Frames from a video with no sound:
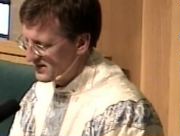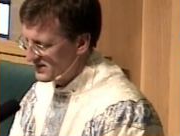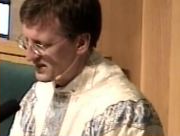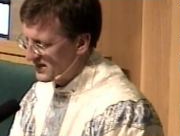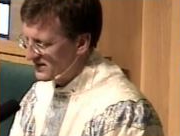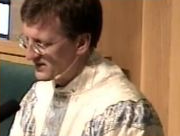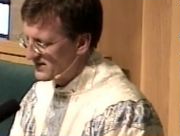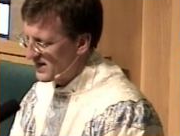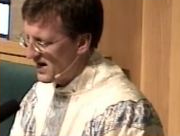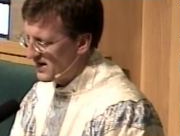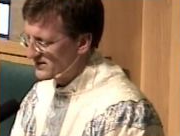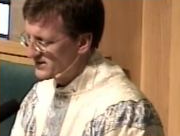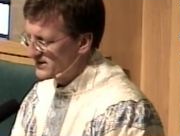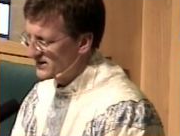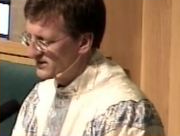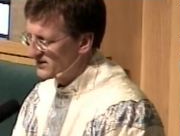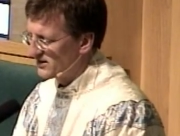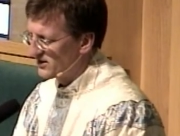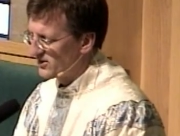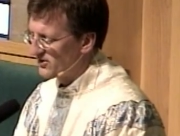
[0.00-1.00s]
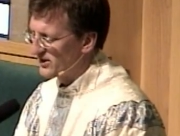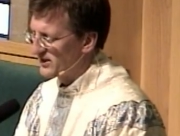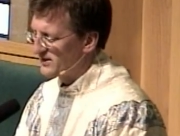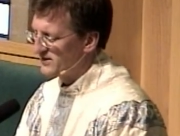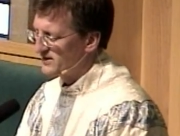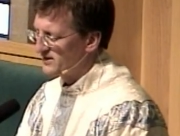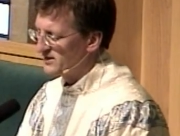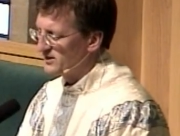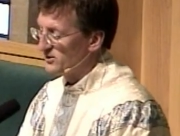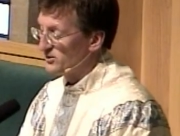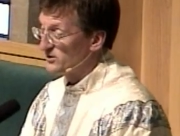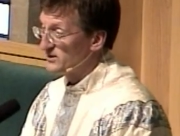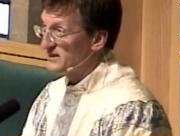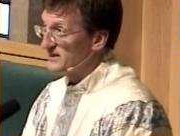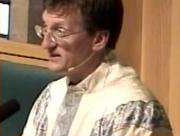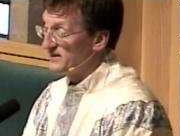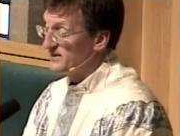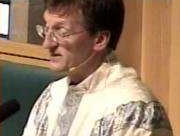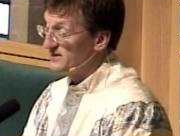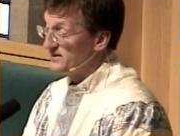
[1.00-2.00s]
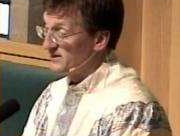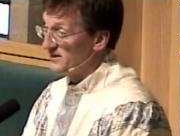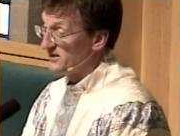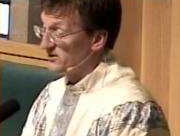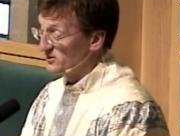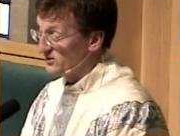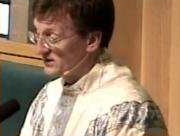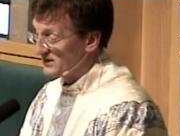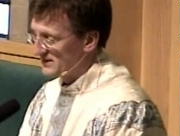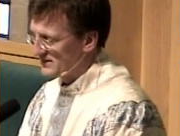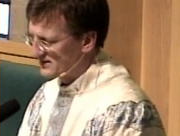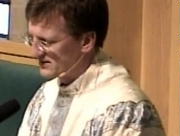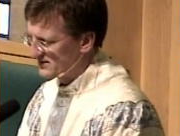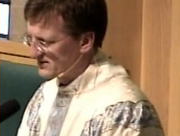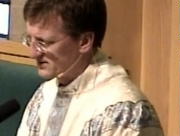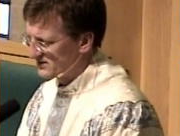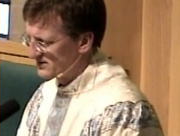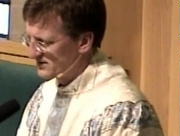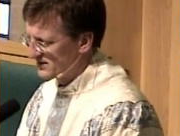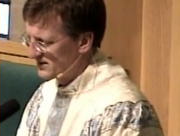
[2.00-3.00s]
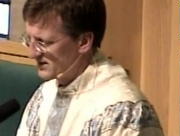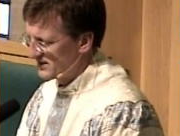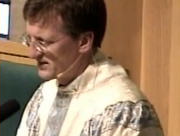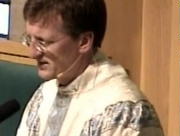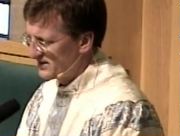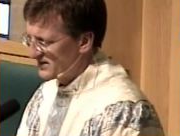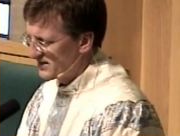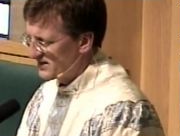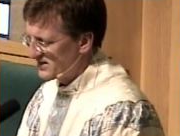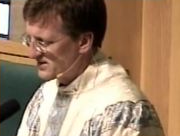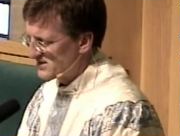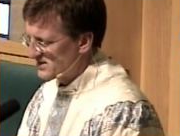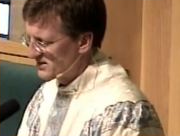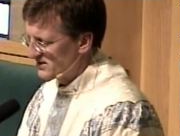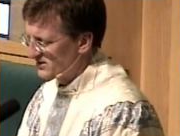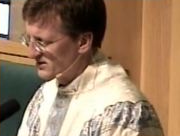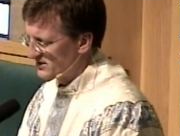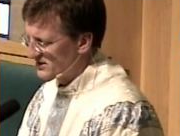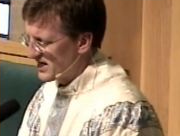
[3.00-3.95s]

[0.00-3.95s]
yet not declaring the guilty guiltless. He still